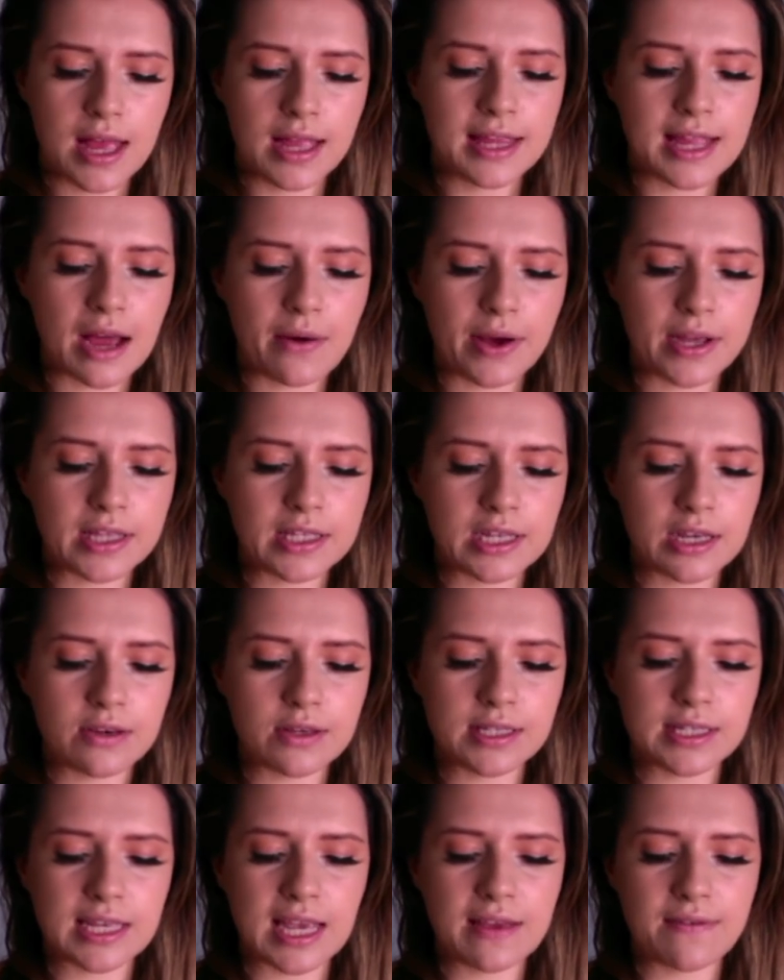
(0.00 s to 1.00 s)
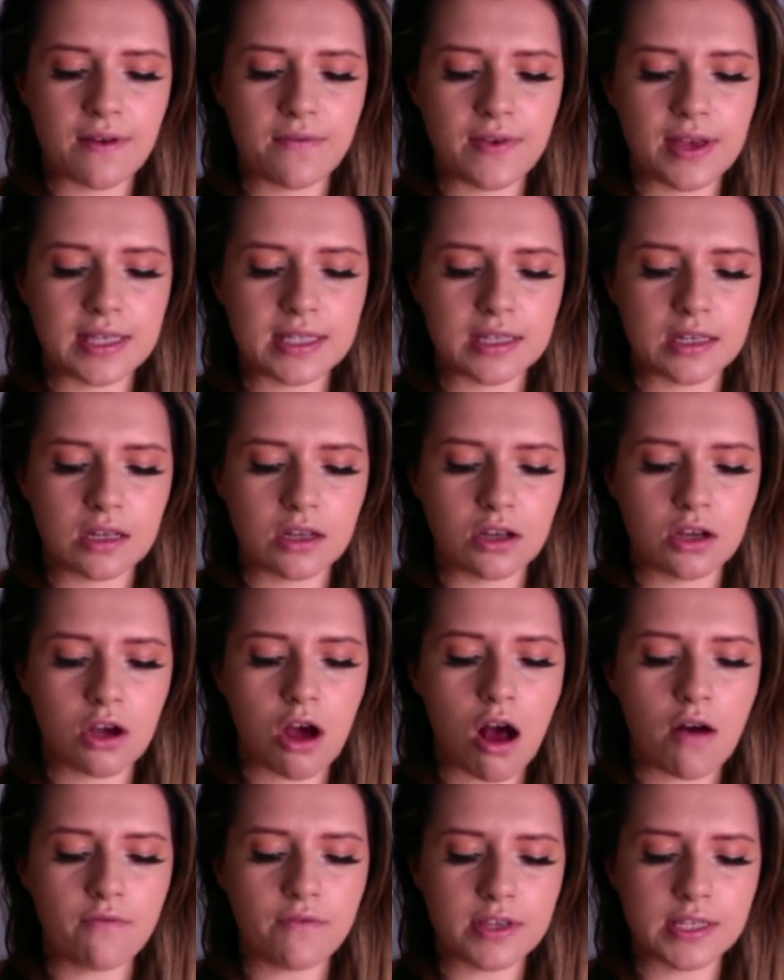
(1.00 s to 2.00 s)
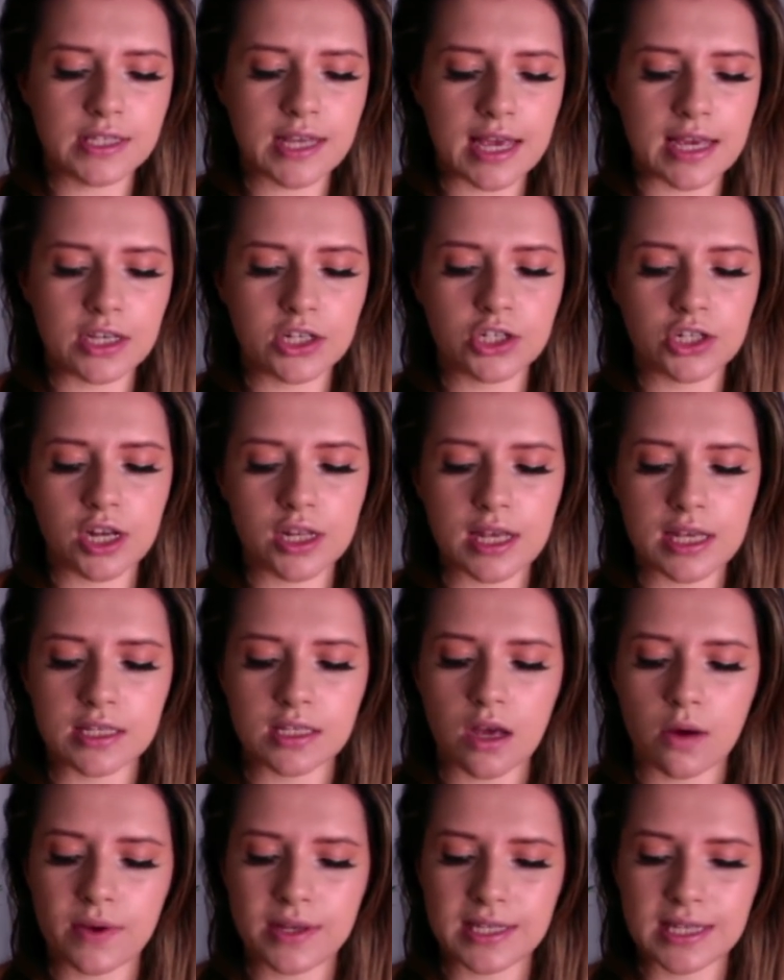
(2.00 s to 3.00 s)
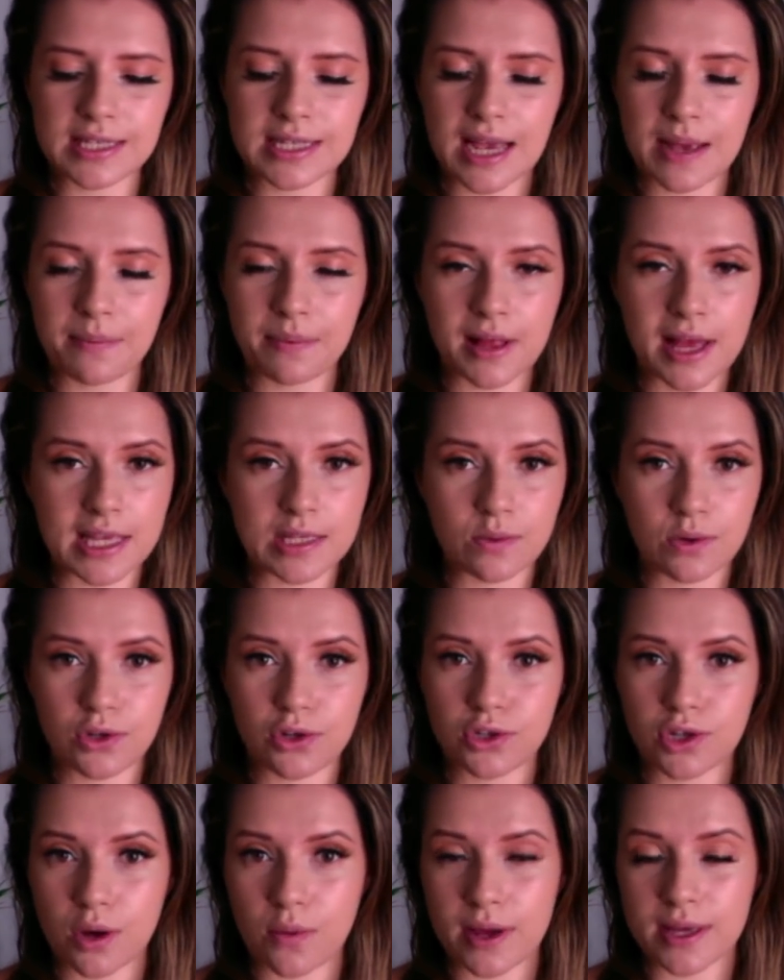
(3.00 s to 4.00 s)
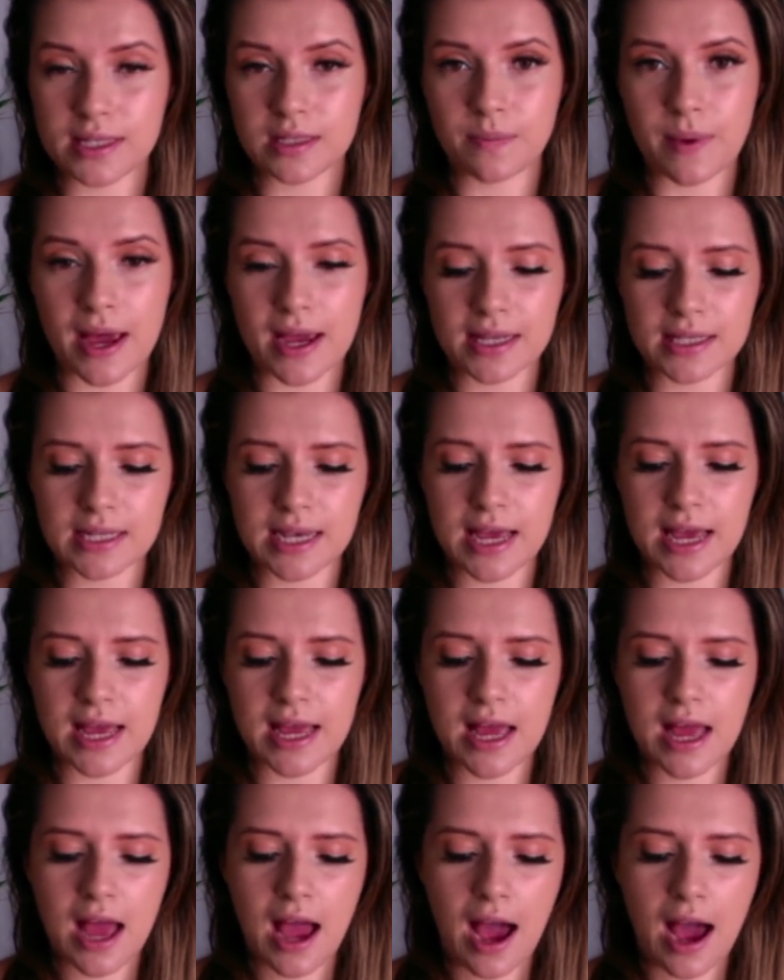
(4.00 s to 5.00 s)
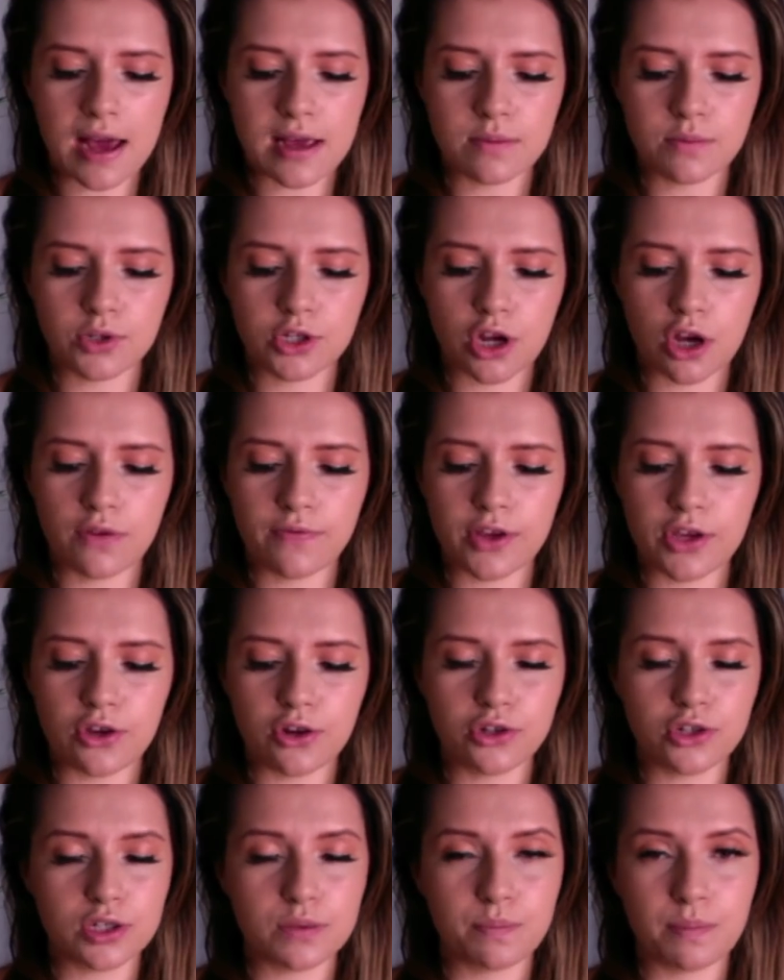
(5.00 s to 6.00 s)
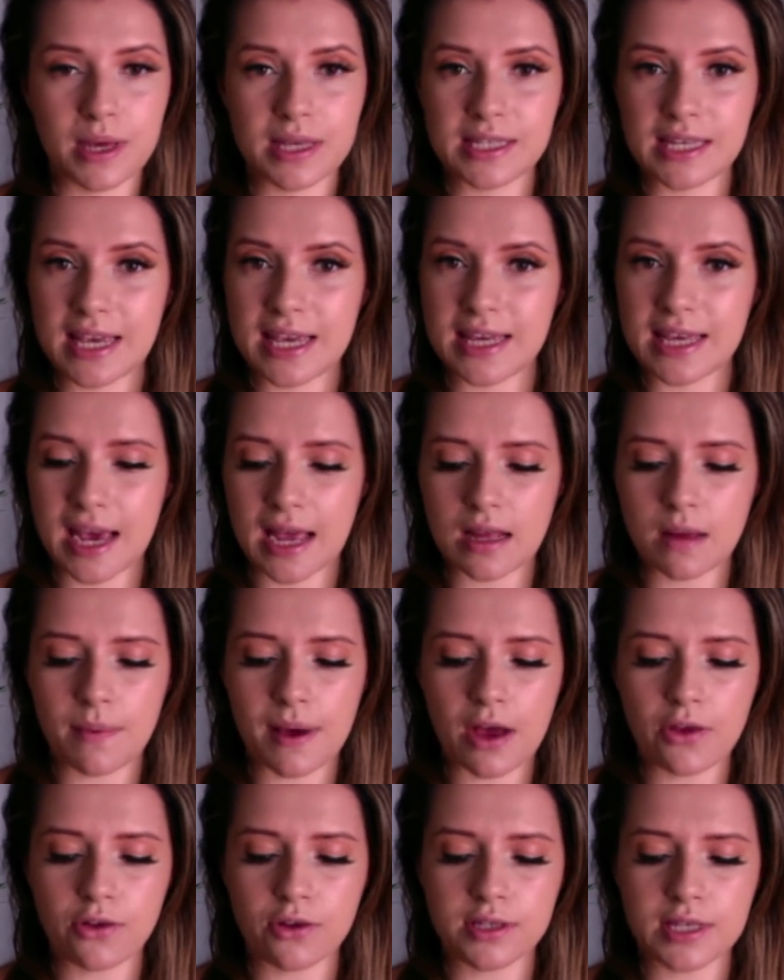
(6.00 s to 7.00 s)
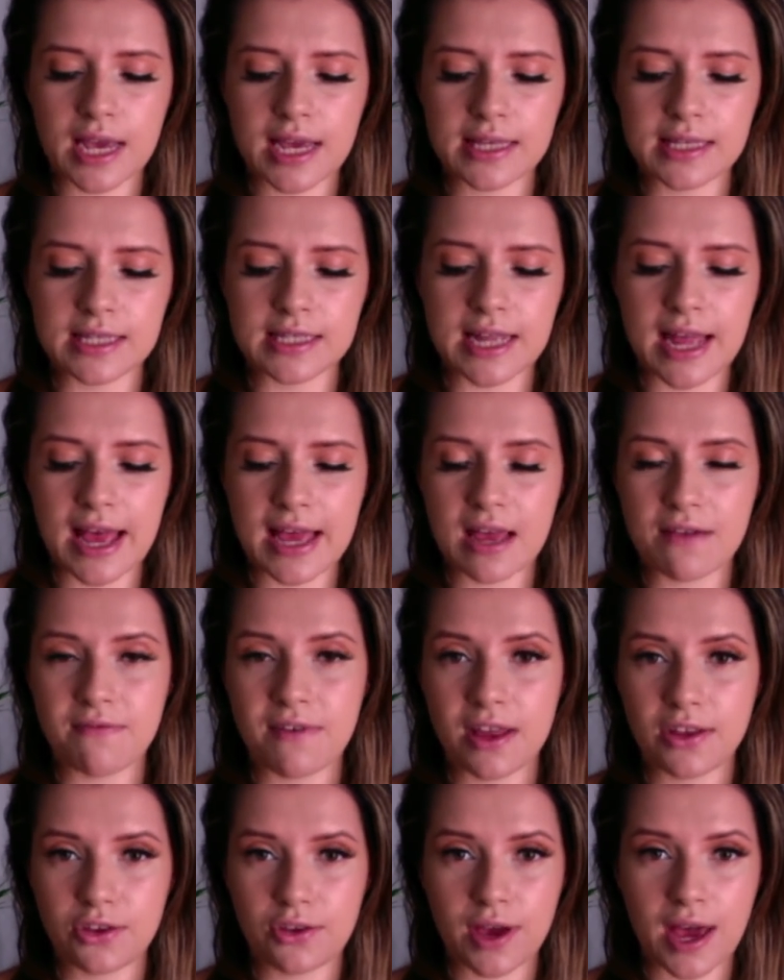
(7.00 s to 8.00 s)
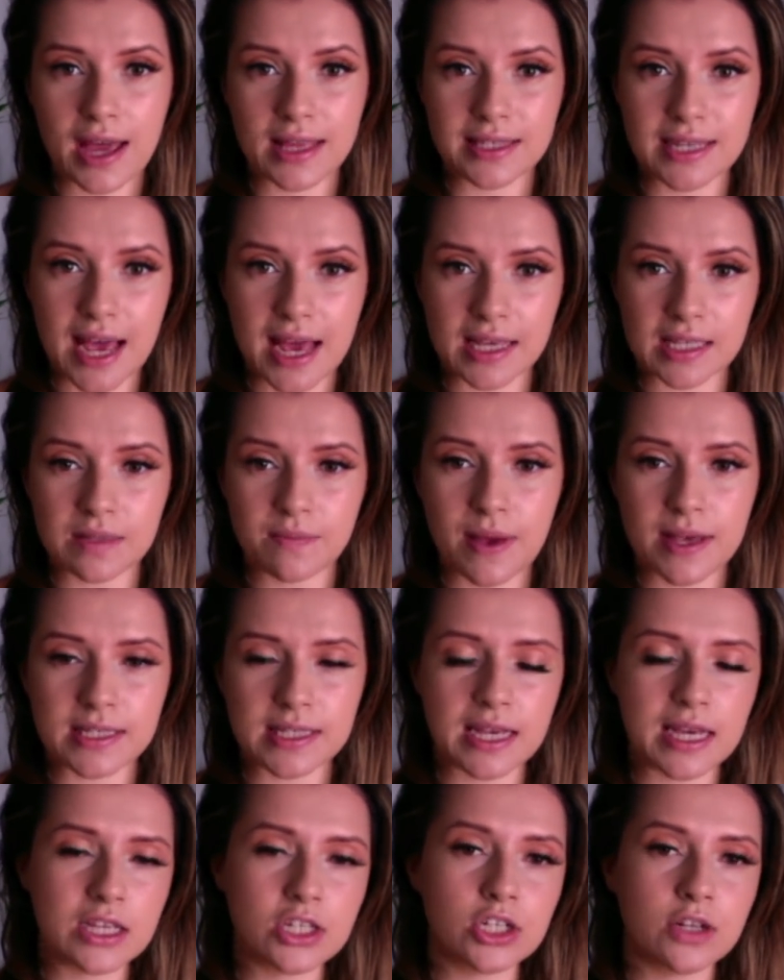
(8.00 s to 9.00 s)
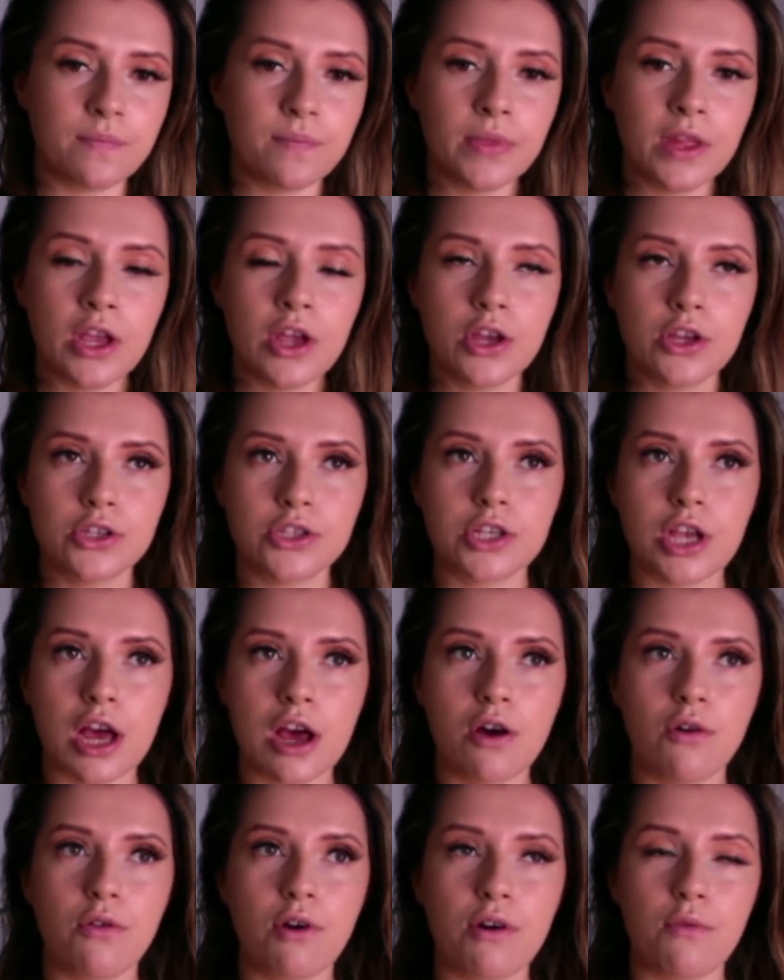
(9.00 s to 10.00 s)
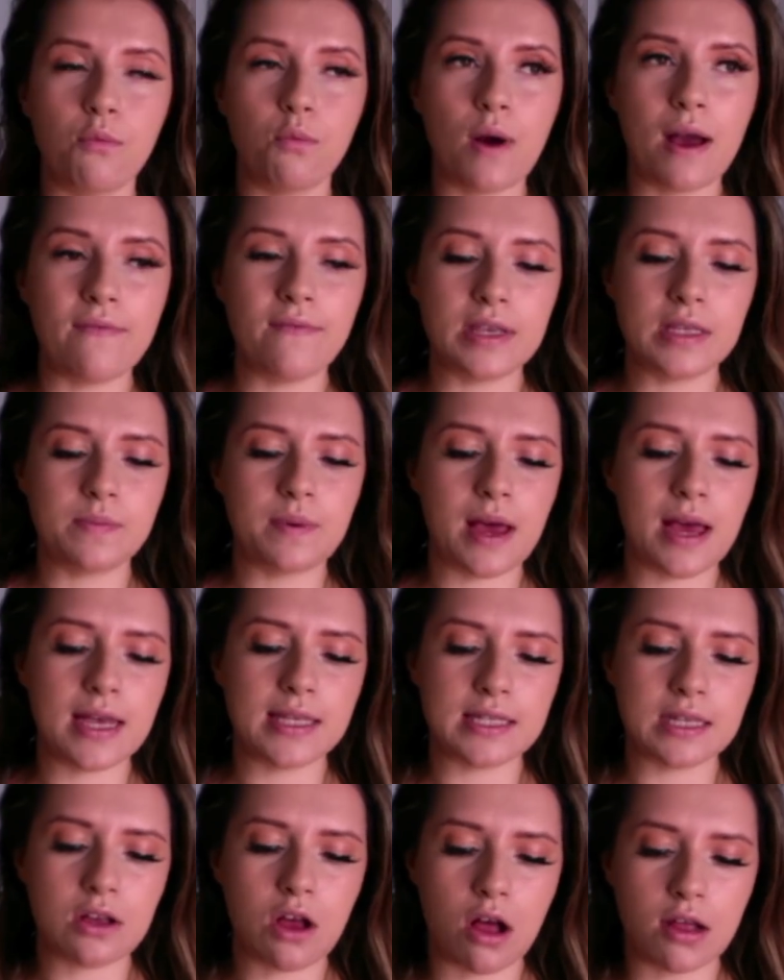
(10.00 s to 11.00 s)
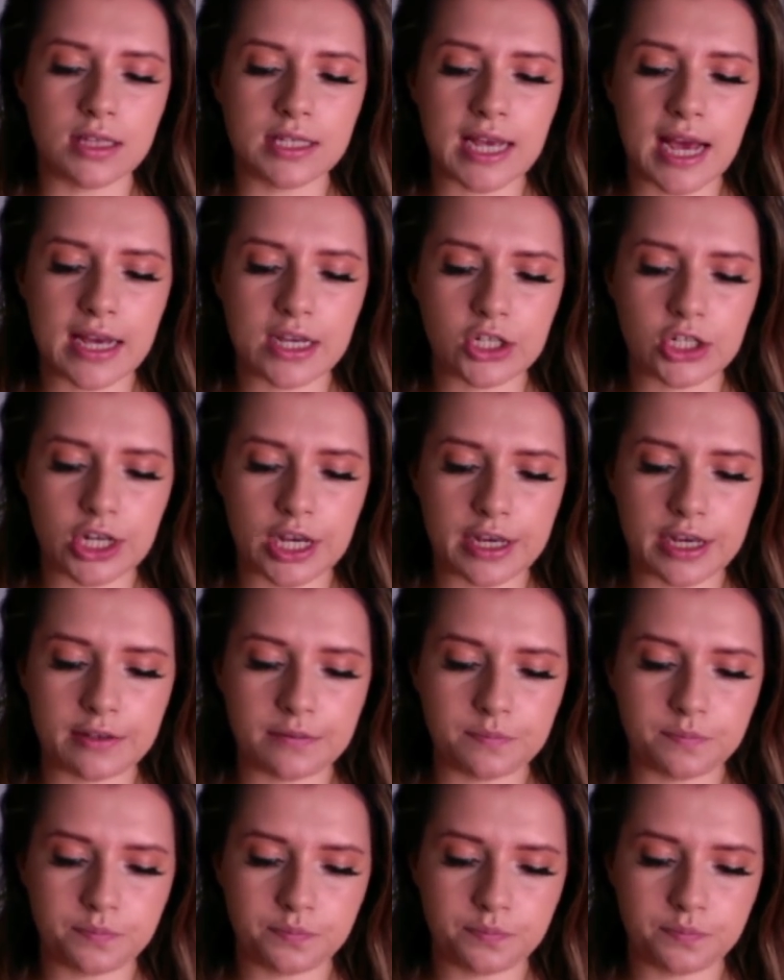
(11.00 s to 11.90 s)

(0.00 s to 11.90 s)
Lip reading: Now, I do see that this conversation is going to take place when you don't expect it. I am showing that you're just busy getting about your day to day, and then you get a text message. So when this person contacts you,